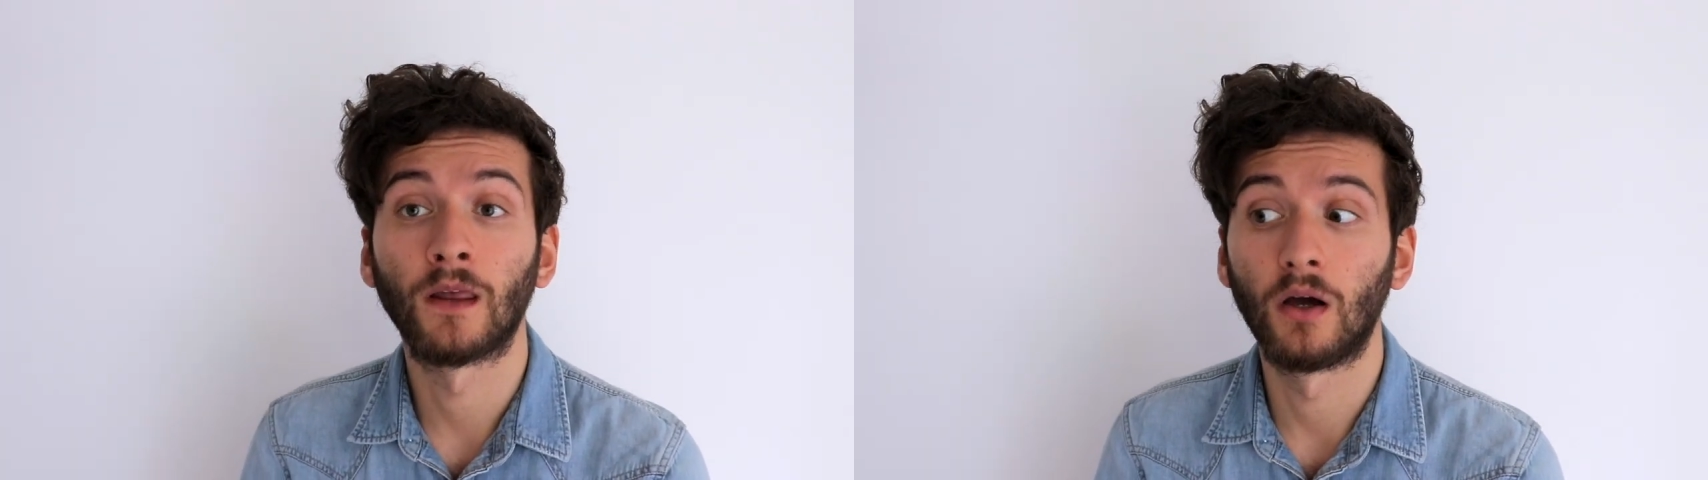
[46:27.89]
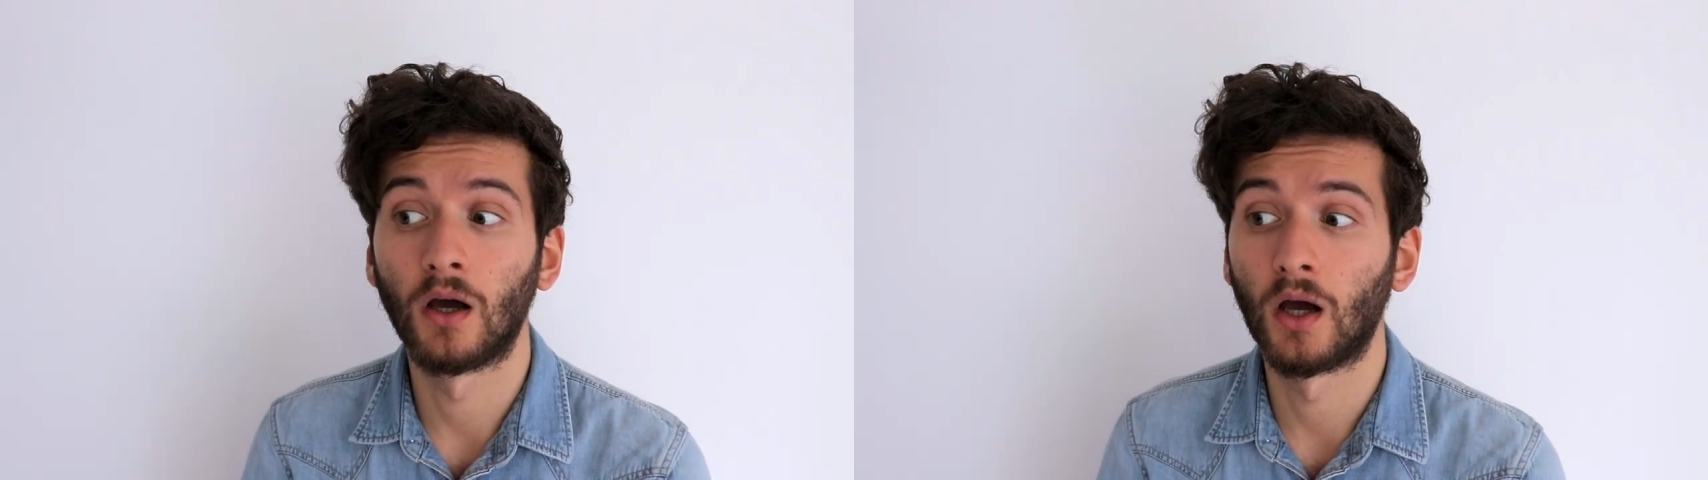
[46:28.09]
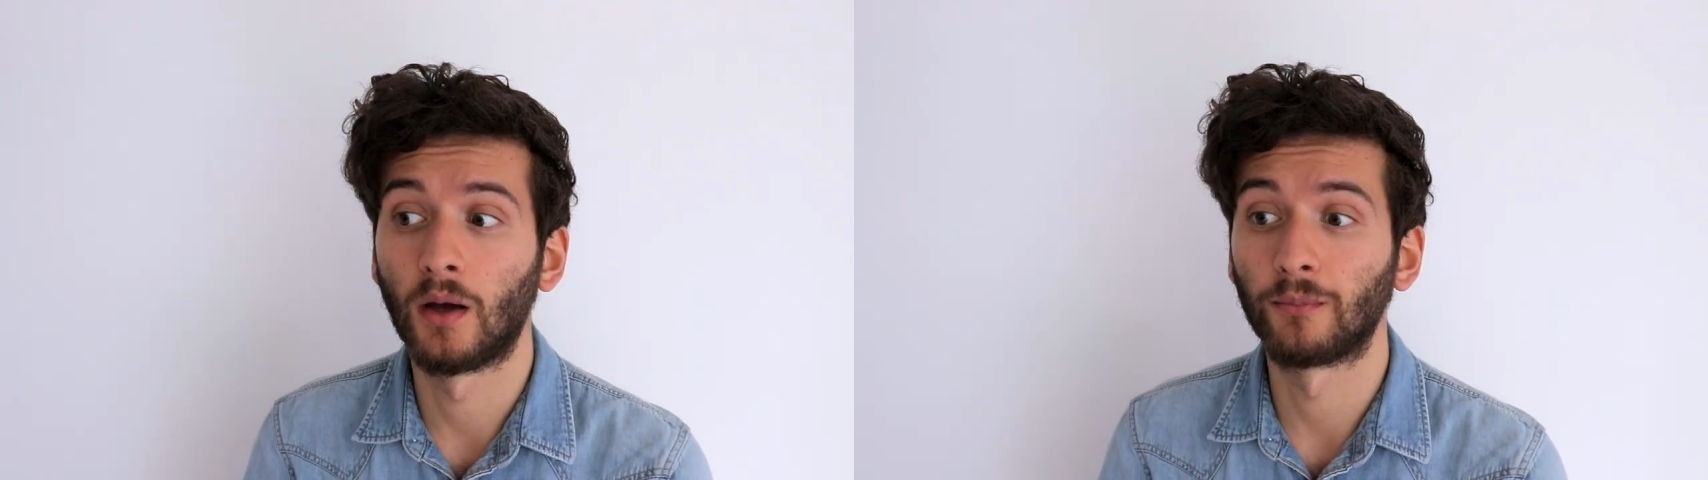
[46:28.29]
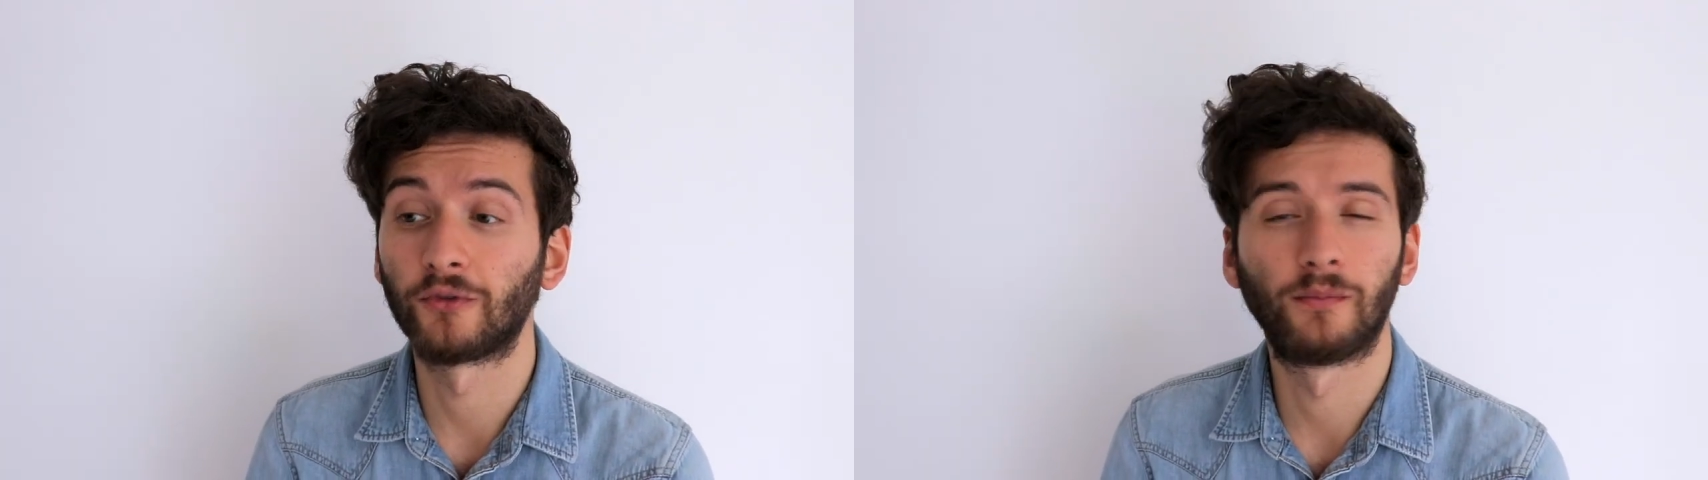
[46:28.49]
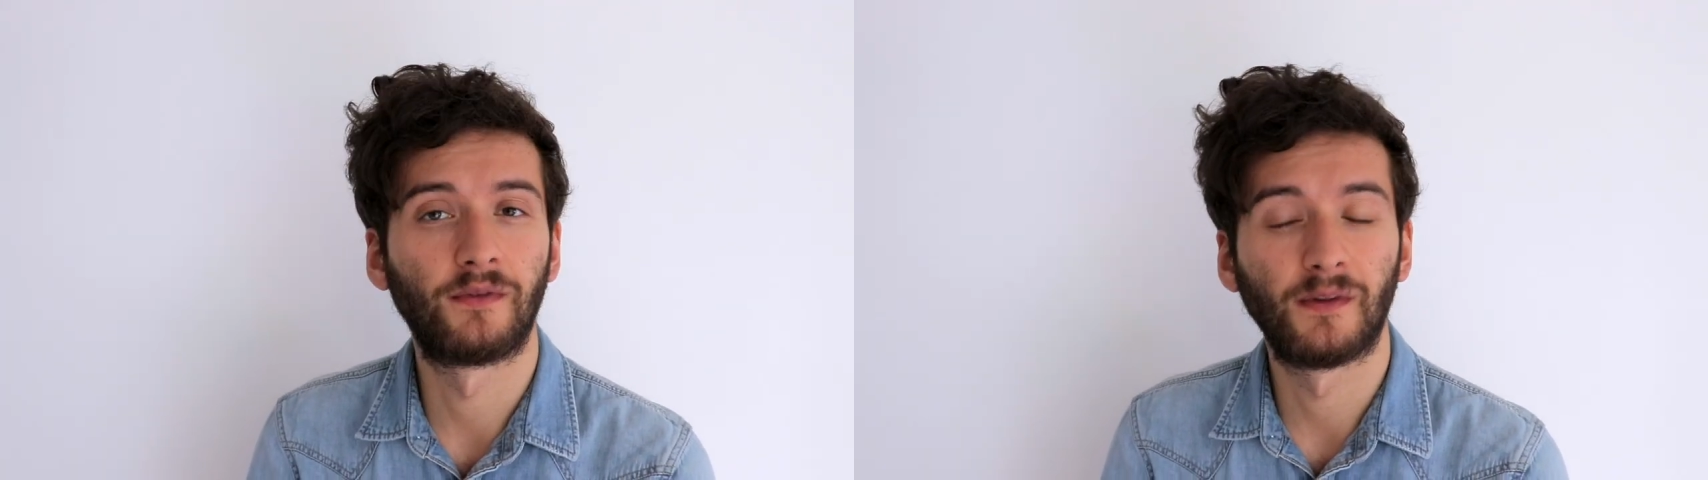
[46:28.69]
um,
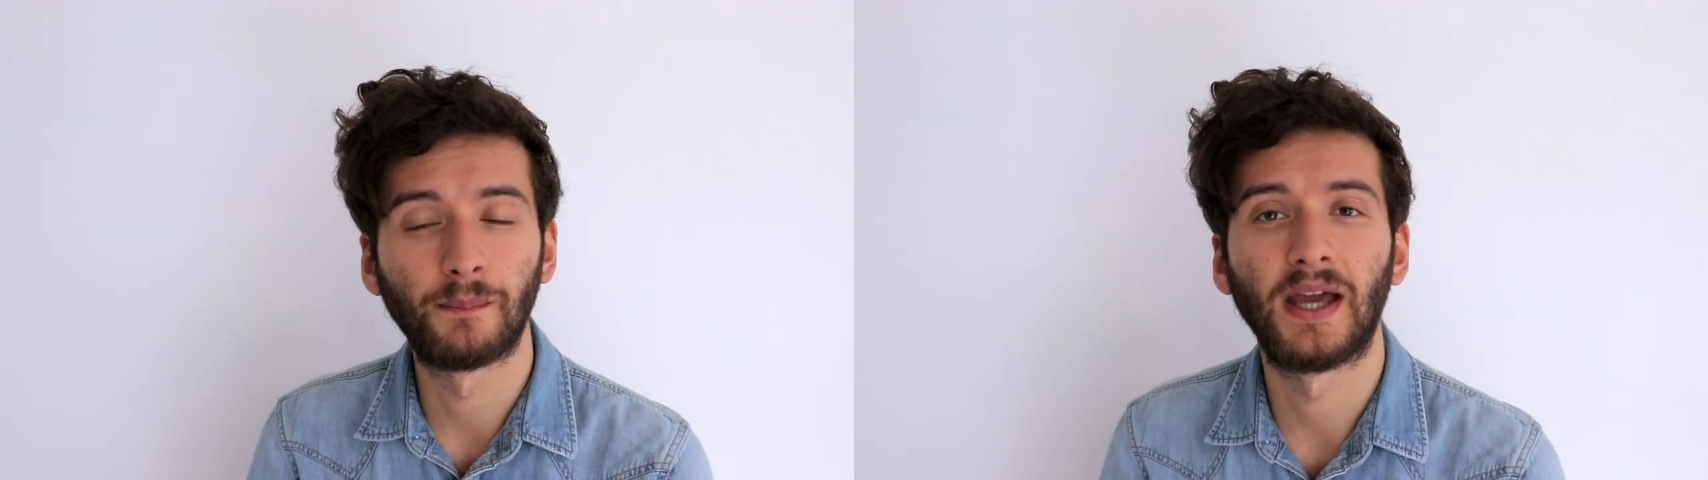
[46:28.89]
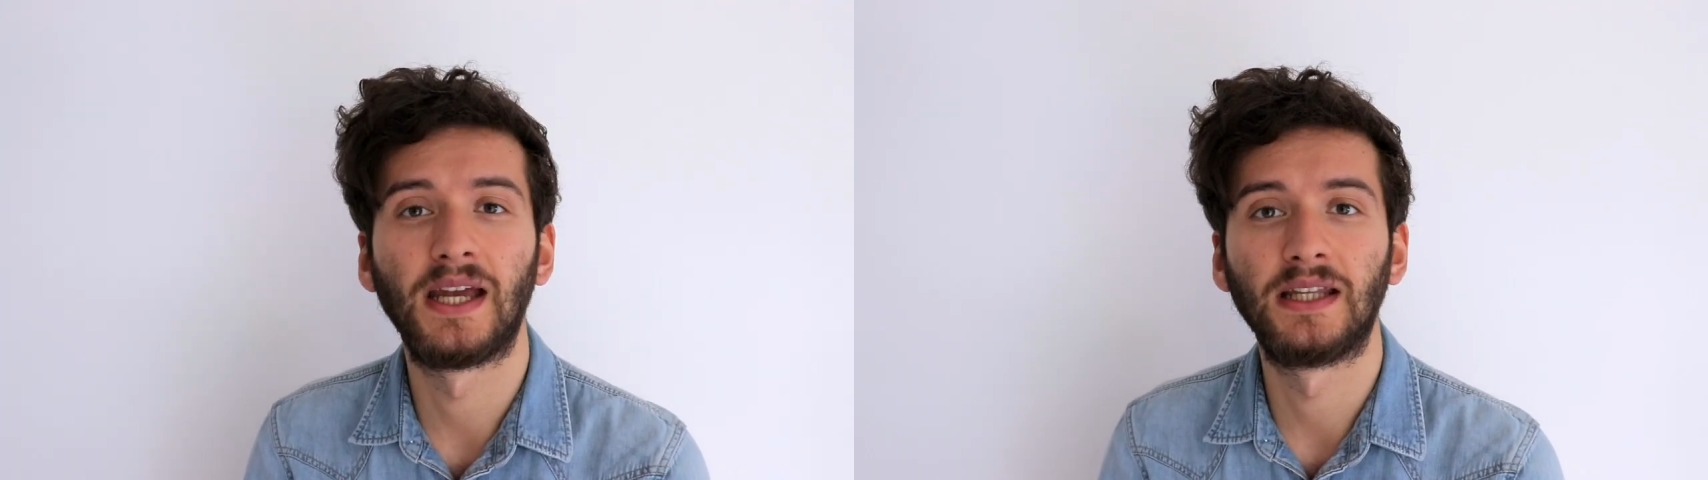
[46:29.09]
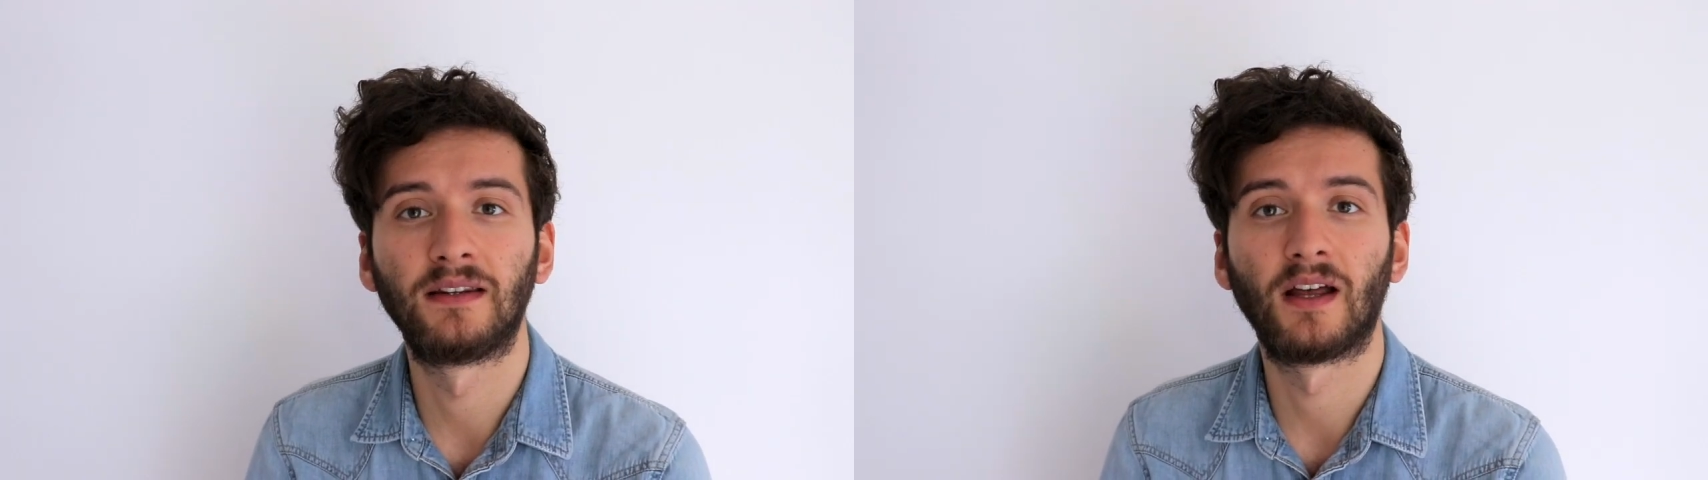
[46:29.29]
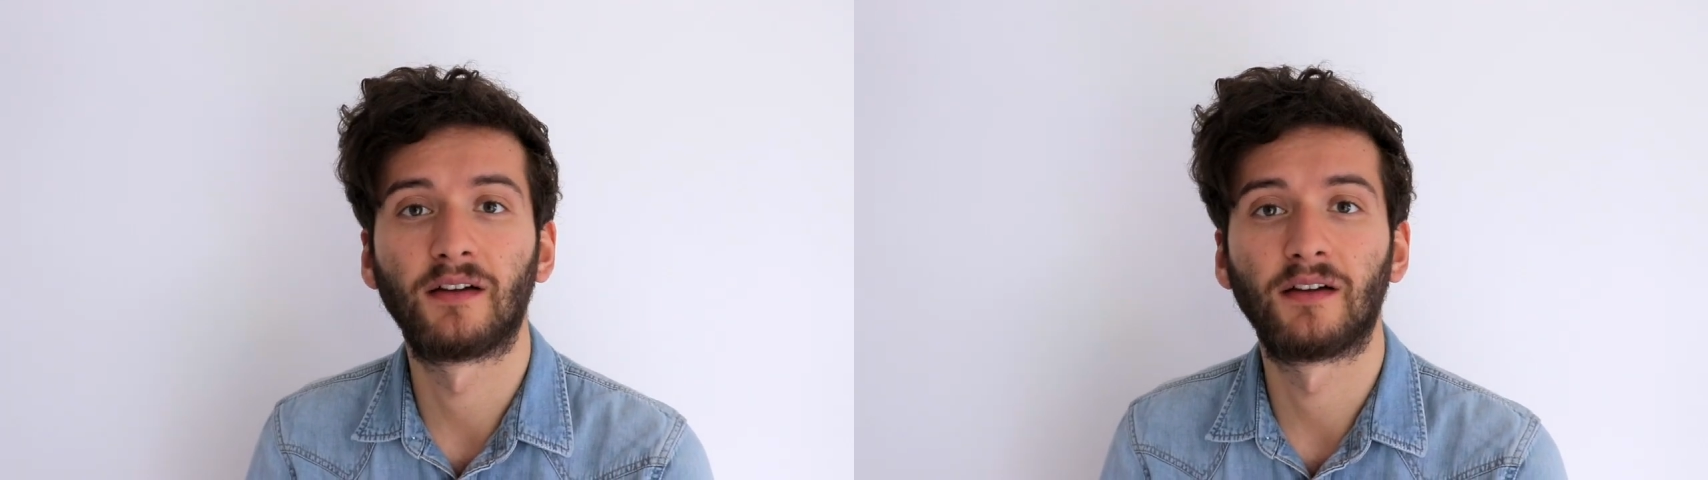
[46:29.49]
some of the pain that